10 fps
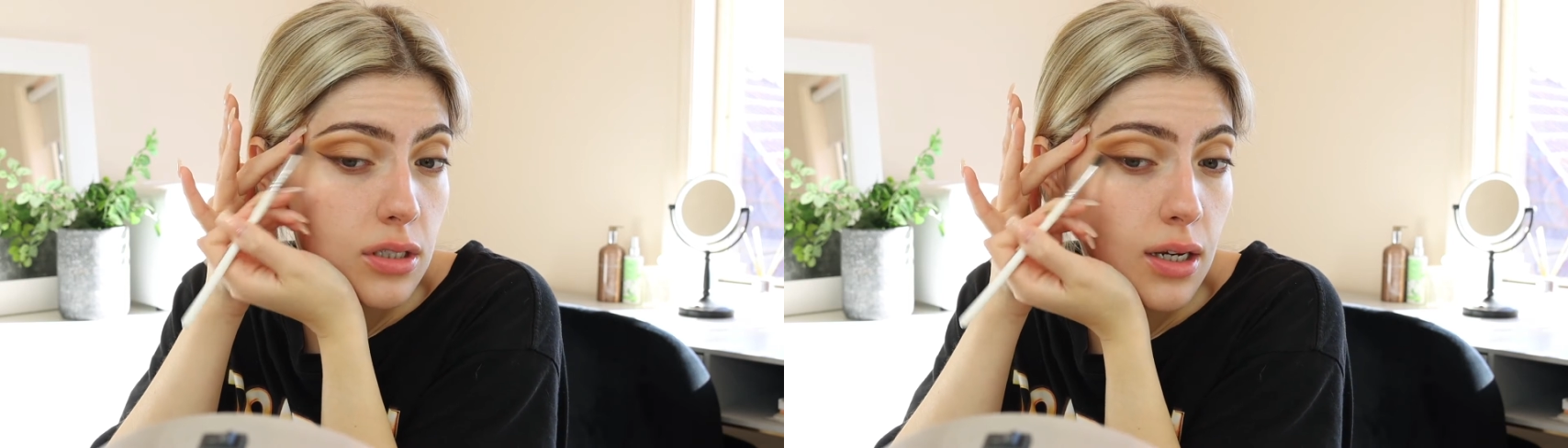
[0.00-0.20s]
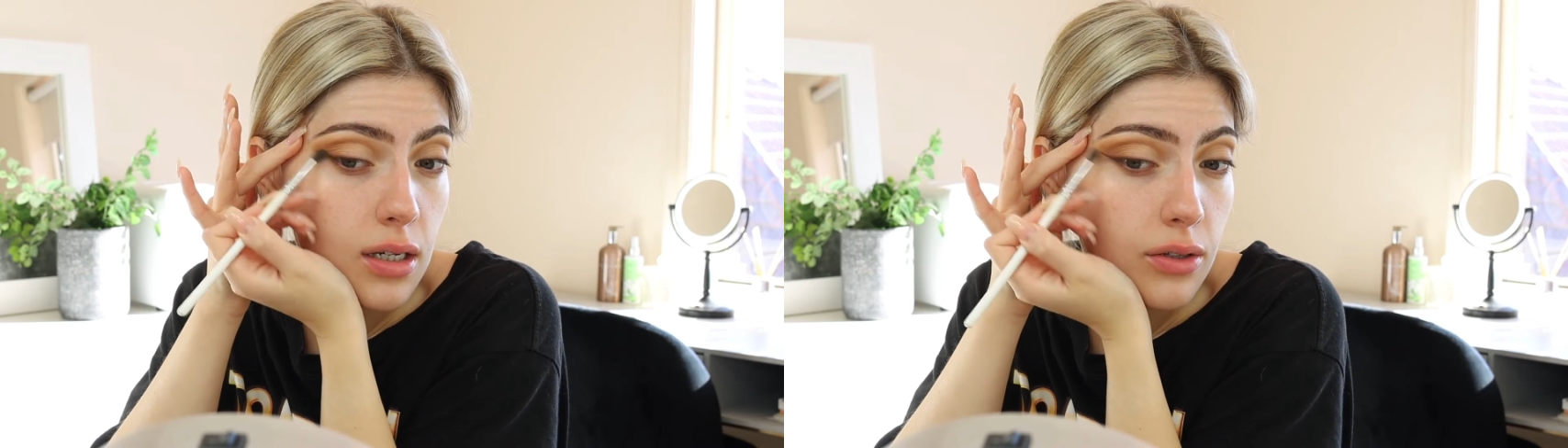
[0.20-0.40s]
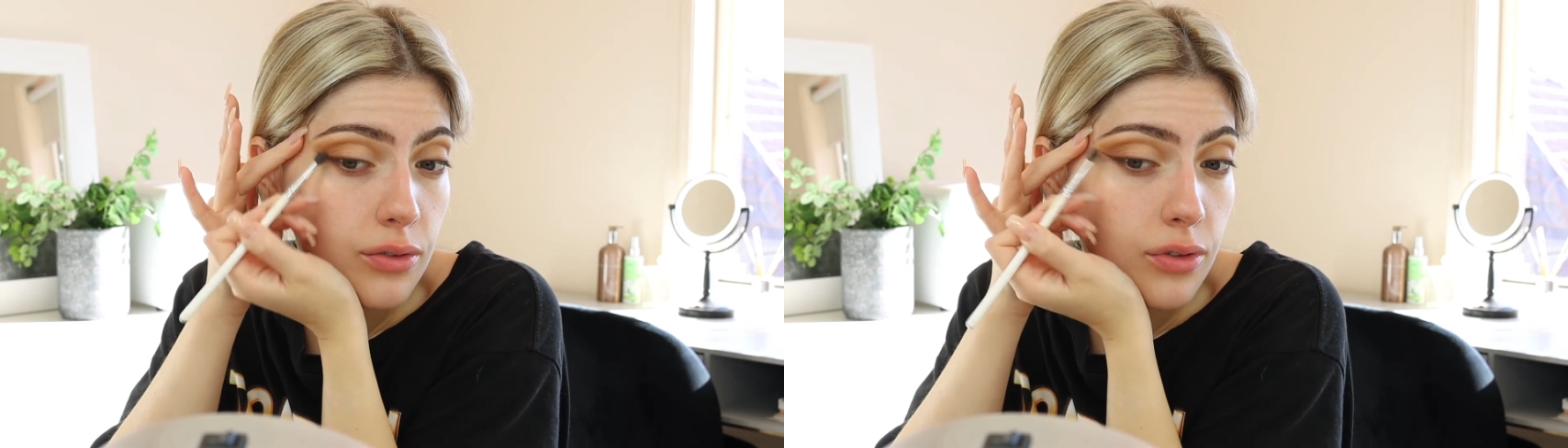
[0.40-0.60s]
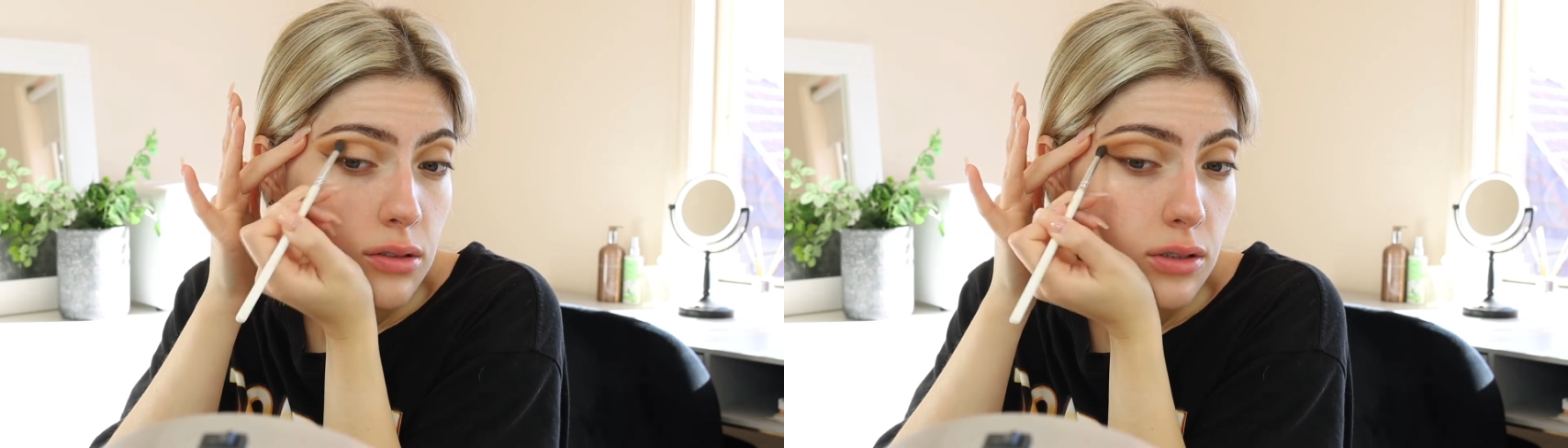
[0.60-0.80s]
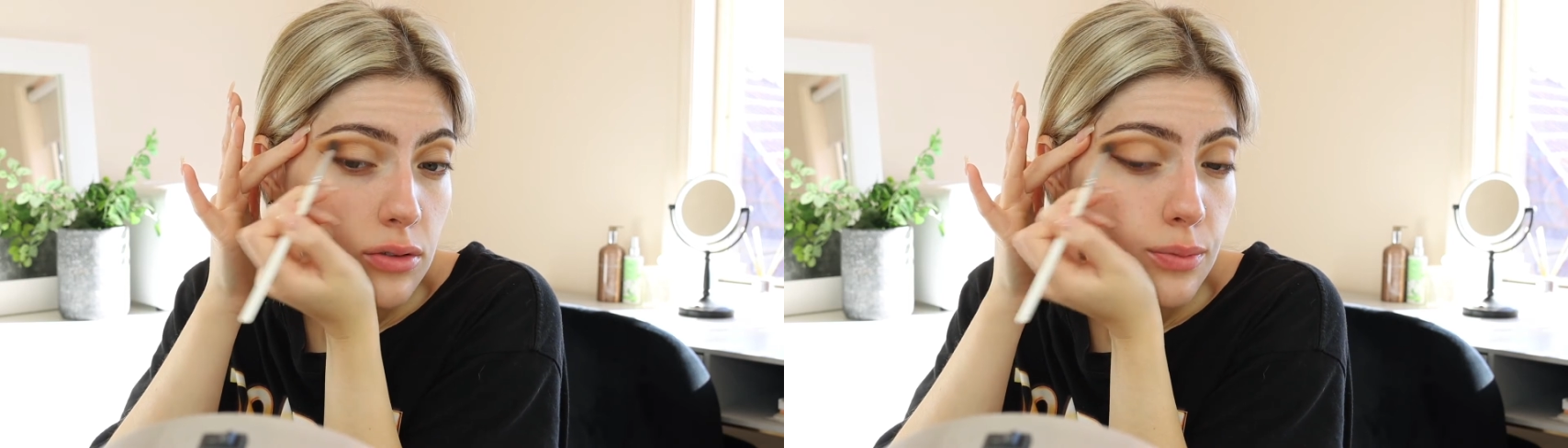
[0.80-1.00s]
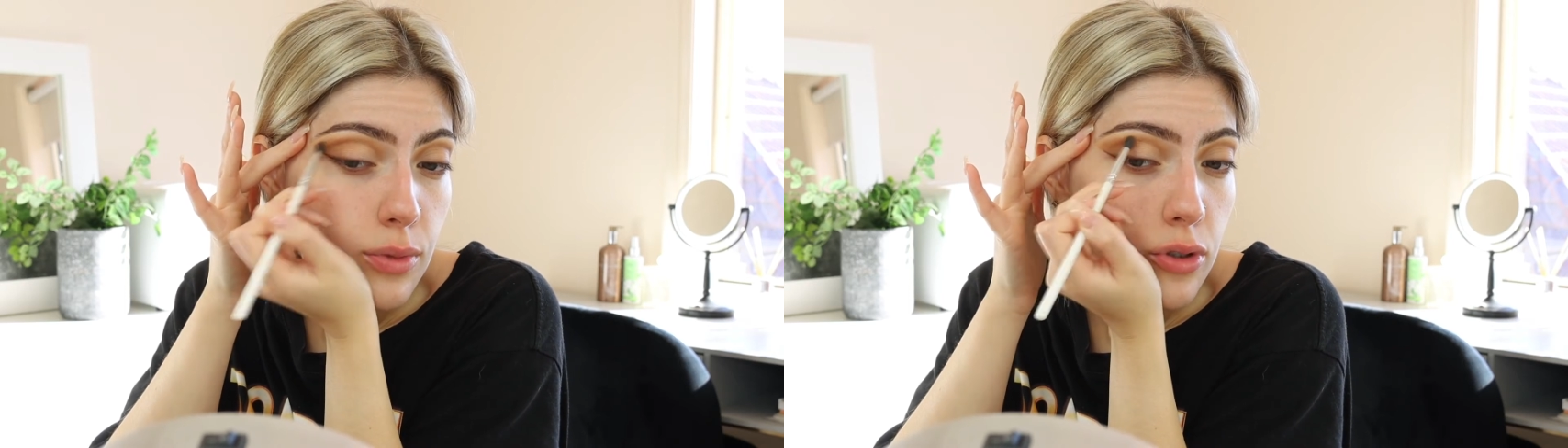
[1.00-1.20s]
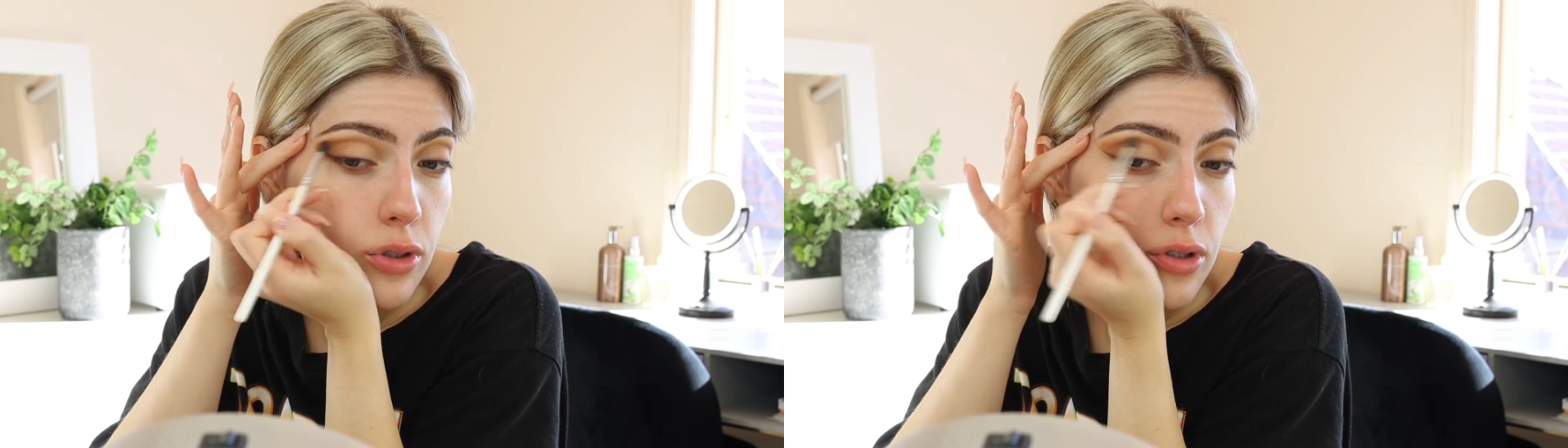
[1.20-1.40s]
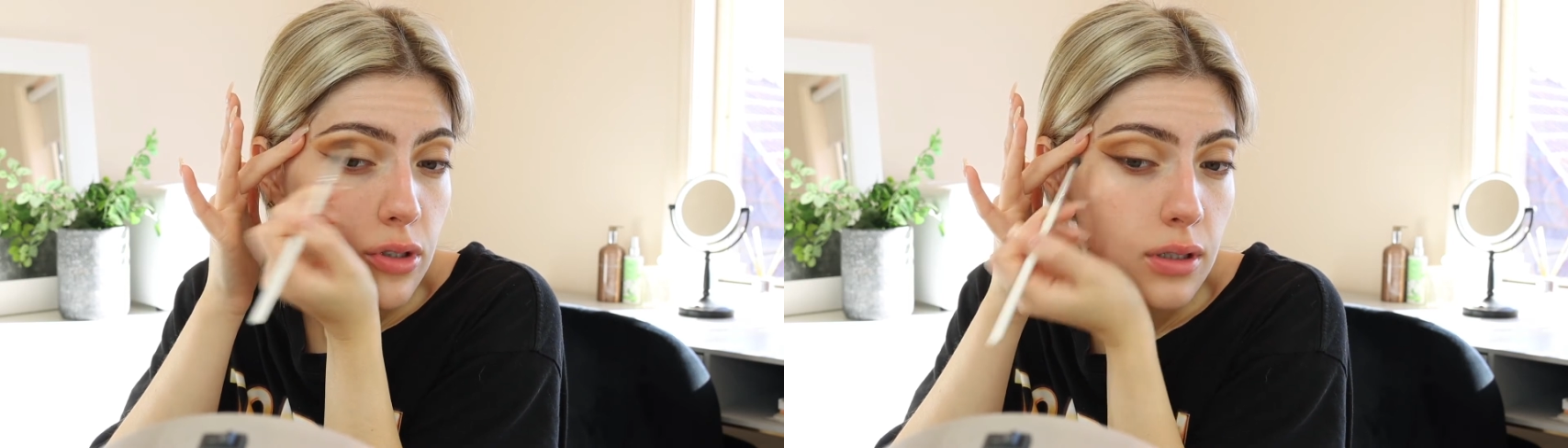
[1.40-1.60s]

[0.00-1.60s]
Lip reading: kind of smoke